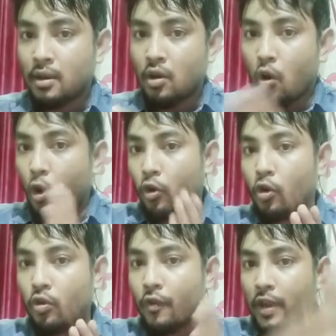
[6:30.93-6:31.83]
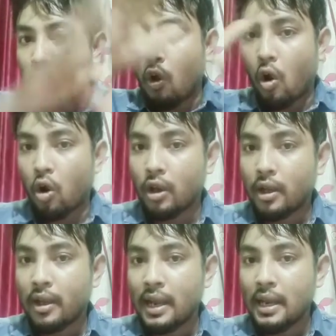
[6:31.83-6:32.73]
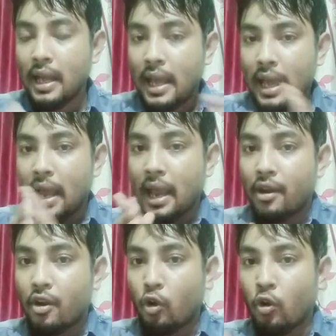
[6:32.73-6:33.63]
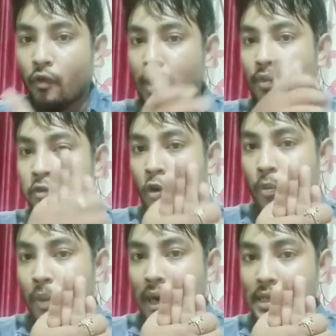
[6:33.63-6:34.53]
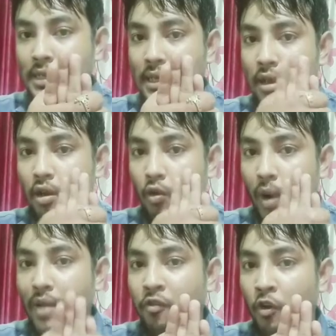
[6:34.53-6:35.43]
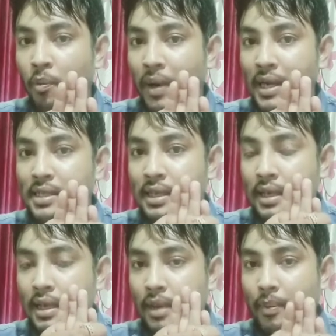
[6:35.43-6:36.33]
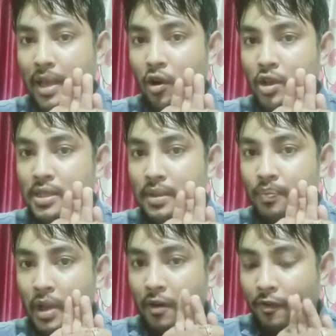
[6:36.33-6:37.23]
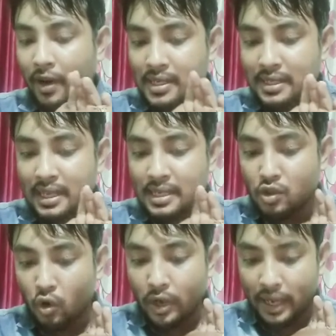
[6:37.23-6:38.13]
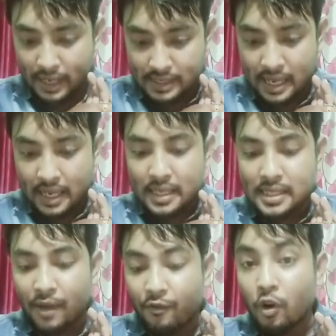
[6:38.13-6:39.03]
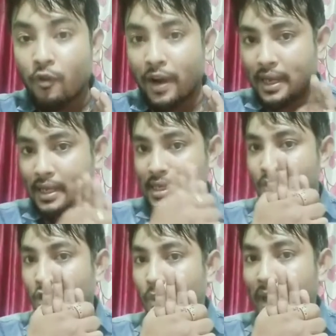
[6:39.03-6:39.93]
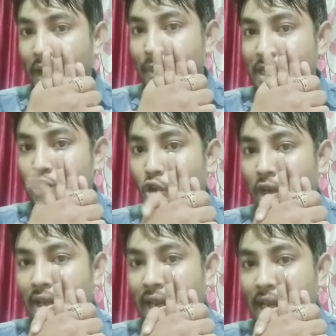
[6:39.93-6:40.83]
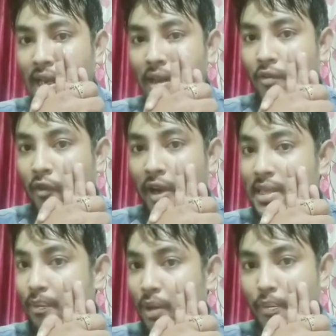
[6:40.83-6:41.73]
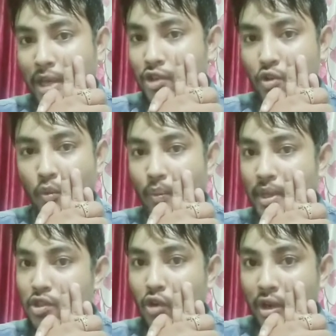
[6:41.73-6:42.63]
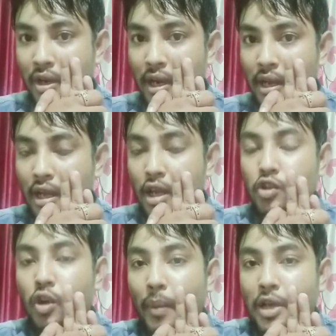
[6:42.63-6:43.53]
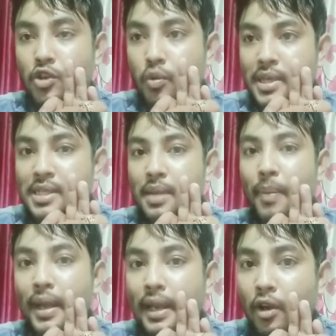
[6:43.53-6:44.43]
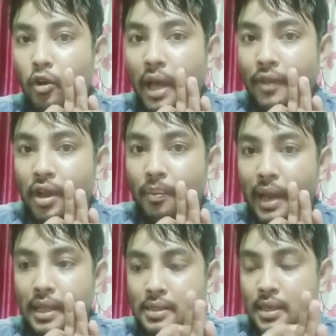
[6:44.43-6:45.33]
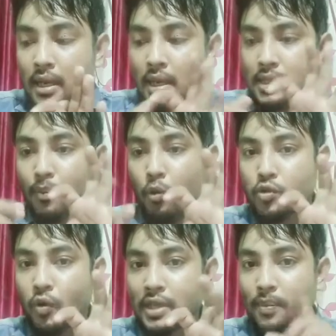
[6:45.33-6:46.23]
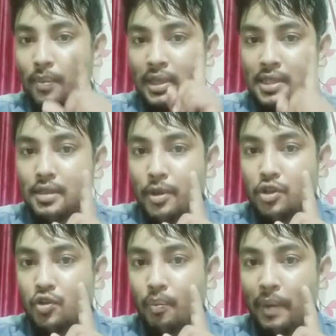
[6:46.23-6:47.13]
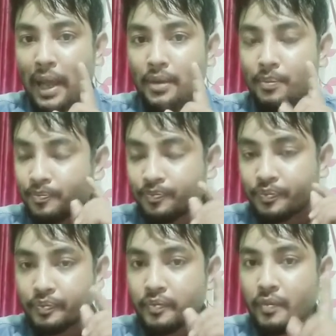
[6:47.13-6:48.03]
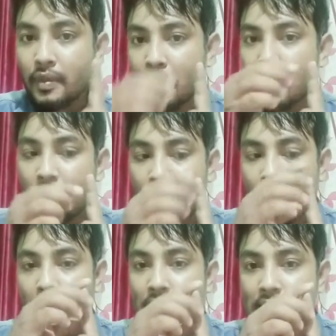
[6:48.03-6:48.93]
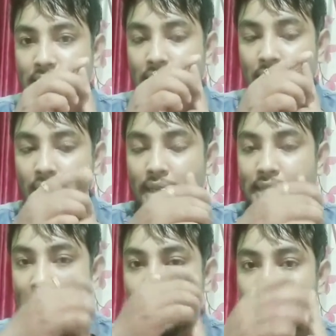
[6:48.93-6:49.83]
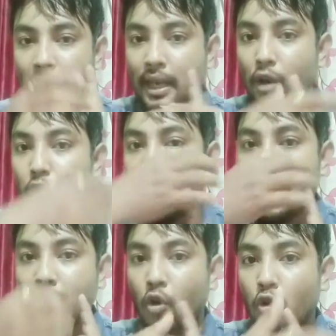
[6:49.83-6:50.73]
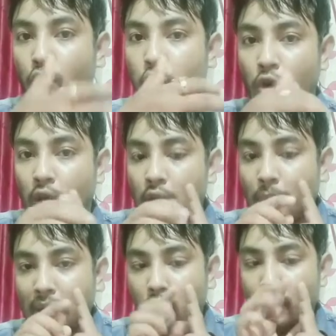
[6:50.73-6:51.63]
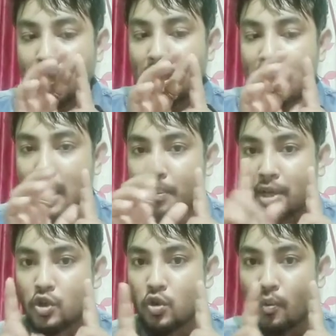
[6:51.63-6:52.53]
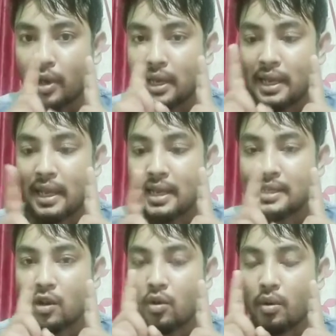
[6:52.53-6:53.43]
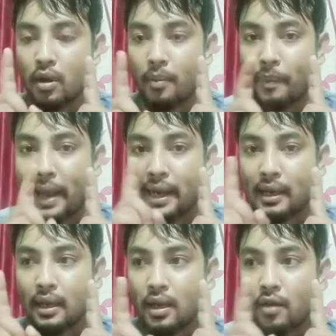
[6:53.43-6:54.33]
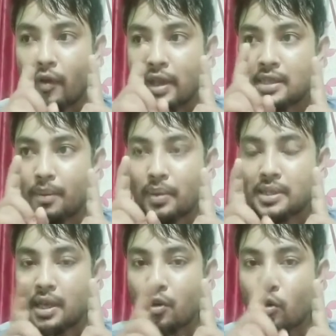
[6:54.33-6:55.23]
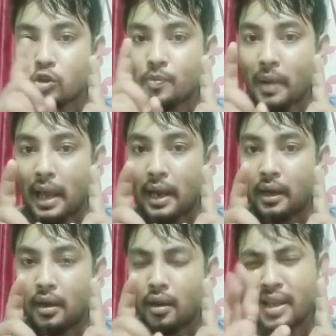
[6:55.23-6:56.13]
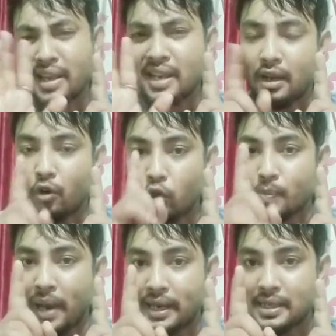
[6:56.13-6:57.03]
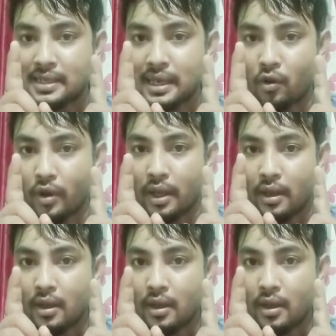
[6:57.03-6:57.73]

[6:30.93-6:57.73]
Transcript: Autotrophic all green, heterotrophic four parts. Why four parts? Because first is known as saprophytic. Saprophytic means not green. For example, mushroom is not green, so mushroom is dependent on other plants. Suppose for example this is a mushroom plant, it is here, it cannot make its own food, but on near mushroom only here is a plant. For example, say rose plant, anything, rose plant is here, okay.